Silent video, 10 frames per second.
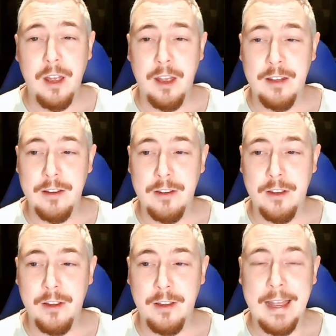And
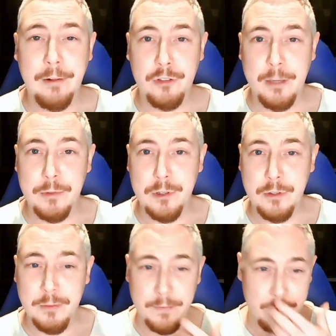uh, kettle chips do
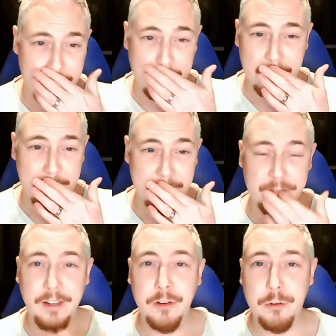some uh,
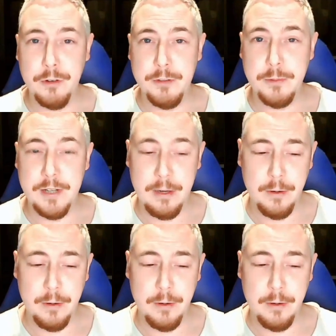vegan crisps now.